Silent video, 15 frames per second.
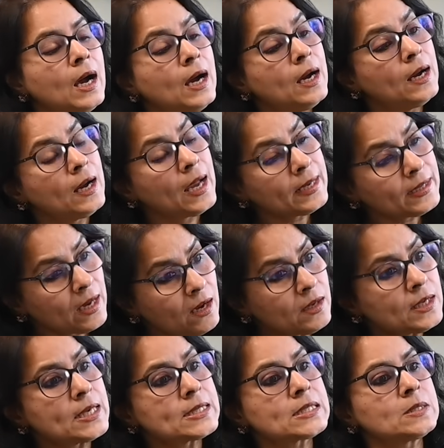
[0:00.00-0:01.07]
And our
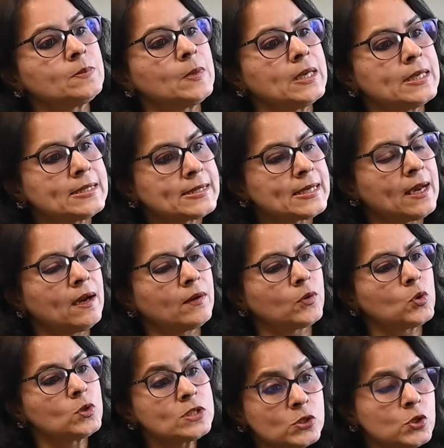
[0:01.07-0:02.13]
customers are
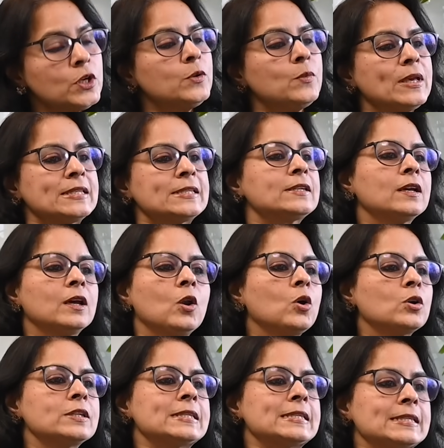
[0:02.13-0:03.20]
also investing a
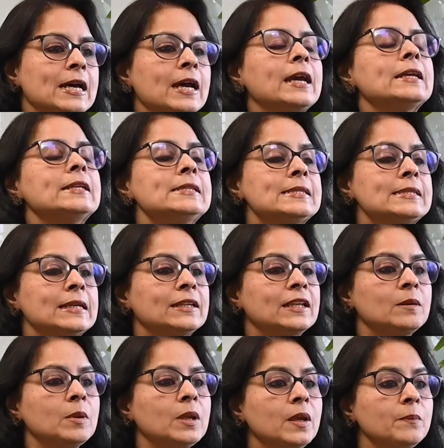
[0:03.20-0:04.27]
lot in styles that
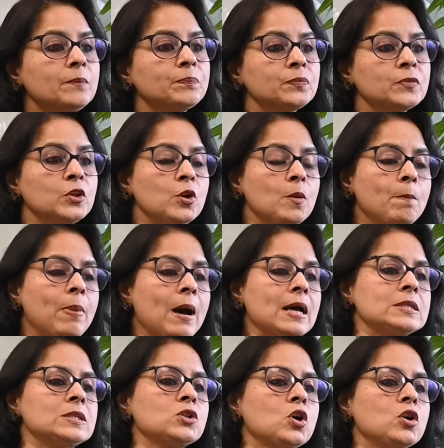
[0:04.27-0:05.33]
can be,
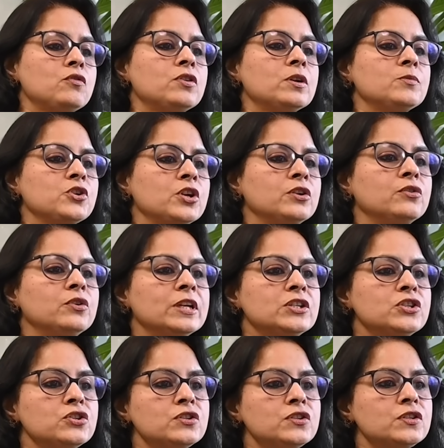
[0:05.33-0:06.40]
passed on from
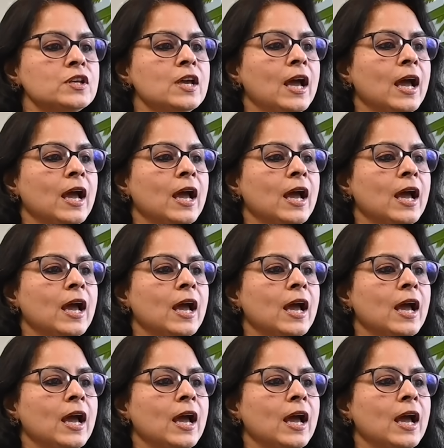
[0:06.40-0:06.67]
generations,